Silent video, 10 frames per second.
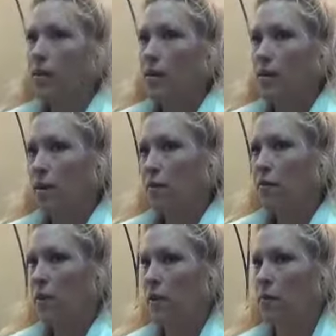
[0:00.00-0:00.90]
I kind of
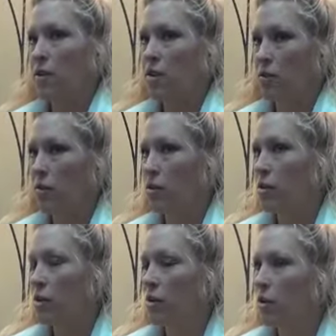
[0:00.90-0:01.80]
feel like my chest just
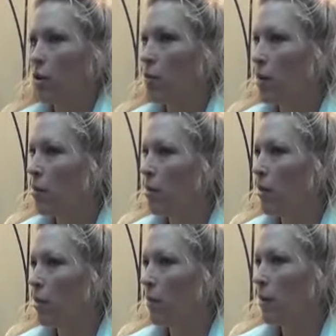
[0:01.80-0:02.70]
starting to open up a
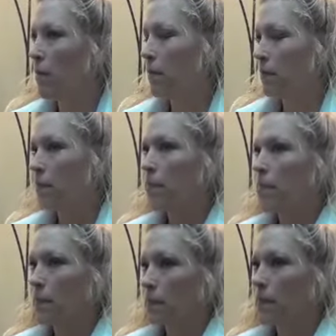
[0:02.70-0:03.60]
little bit.
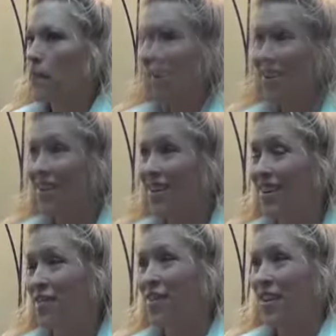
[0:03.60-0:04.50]

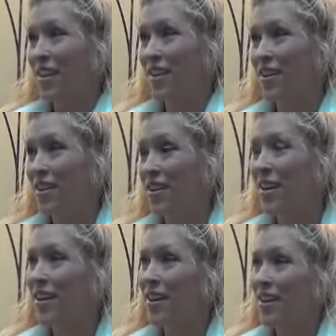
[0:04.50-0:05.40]
I feel like I can
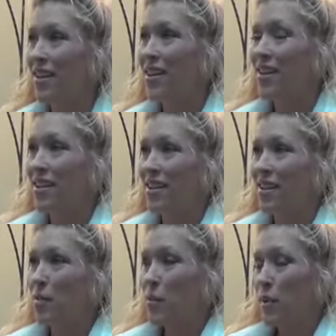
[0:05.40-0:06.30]

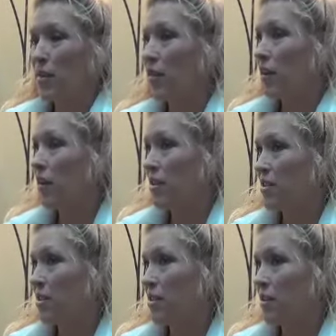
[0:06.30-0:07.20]
breathe a little
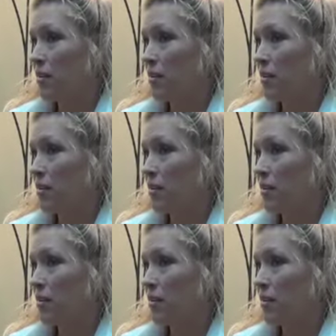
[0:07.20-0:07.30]
easier.